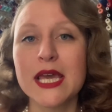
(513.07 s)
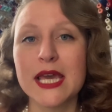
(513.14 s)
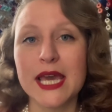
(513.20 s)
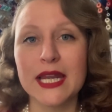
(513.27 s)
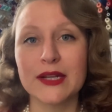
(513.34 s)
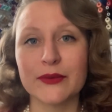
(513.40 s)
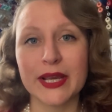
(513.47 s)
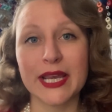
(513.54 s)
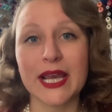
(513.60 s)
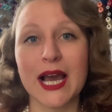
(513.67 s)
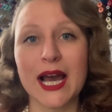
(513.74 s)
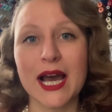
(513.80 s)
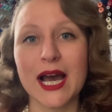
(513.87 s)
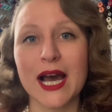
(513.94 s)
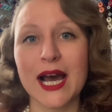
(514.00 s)
Anyway,
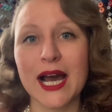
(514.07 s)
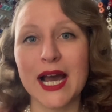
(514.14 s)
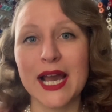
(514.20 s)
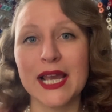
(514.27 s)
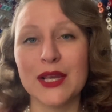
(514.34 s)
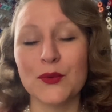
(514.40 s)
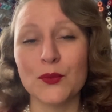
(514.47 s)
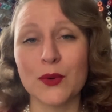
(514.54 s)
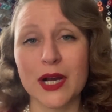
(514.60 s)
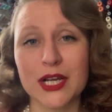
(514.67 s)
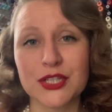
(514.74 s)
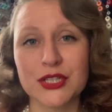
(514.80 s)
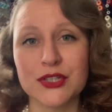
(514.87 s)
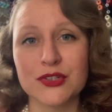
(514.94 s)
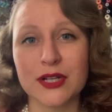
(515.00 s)
I
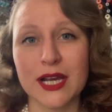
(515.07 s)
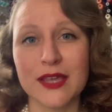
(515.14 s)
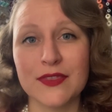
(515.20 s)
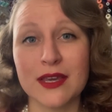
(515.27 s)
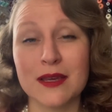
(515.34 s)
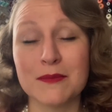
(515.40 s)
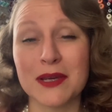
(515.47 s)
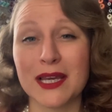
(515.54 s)
washed and dried them.